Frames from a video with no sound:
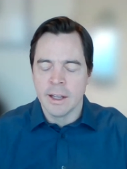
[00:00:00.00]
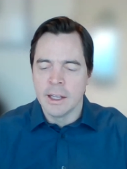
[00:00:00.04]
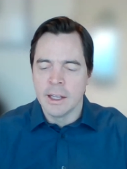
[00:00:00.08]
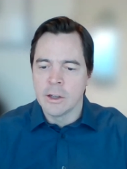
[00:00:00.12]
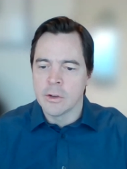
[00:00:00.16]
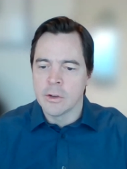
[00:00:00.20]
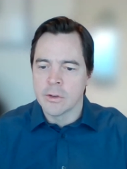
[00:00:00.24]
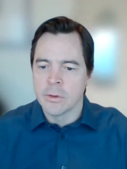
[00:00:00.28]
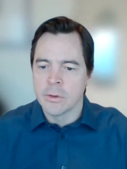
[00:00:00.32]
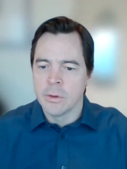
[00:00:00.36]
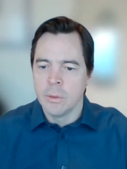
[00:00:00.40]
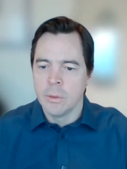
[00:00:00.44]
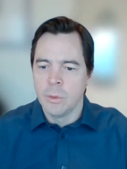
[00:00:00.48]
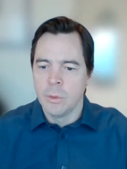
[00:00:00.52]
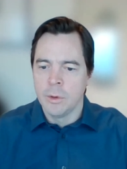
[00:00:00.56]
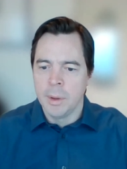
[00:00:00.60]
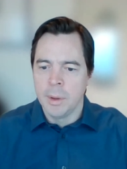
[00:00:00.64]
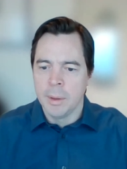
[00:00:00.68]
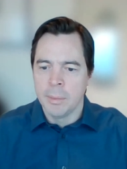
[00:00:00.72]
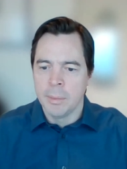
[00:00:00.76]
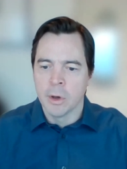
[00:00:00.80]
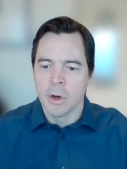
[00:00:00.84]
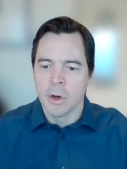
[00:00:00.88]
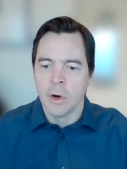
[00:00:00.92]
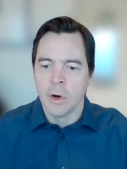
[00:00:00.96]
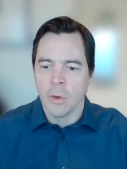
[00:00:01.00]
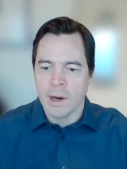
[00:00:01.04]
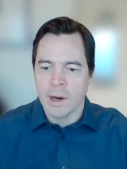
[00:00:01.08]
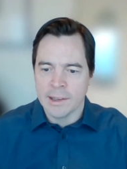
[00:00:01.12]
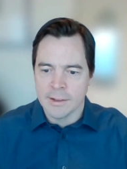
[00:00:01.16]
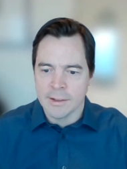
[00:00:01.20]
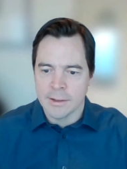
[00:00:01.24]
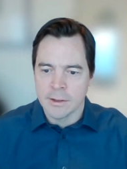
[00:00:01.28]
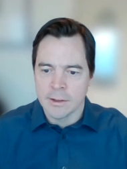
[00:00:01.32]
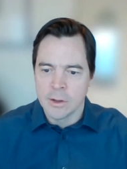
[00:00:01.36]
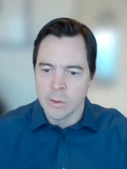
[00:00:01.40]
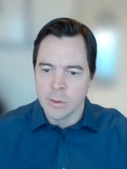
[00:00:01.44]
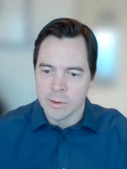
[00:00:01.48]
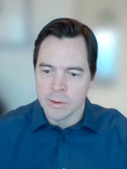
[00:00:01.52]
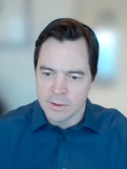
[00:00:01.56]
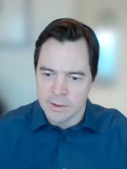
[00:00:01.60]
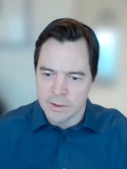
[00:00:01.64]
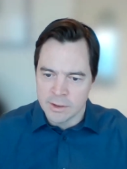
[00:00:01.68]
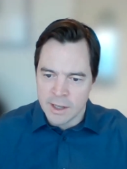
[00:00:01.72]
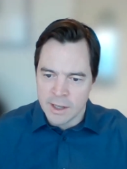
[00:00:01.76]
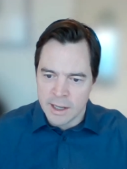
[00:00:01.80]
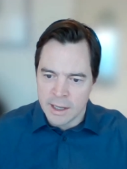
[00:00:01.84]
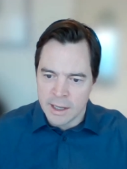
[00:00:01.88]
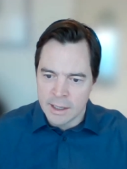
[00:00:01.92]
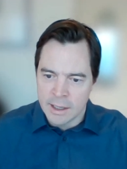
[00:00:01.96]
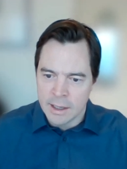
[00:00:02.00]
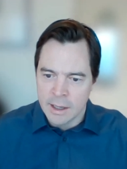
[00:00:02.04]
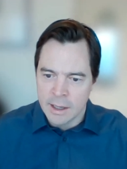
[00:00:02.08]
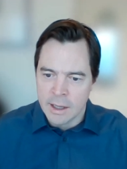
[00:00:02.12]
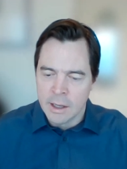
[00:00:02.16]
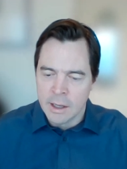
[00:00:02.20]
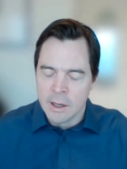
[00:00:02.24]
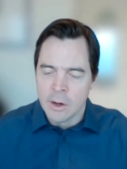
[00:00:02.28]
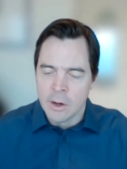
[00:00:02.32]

industry would be progressed to a state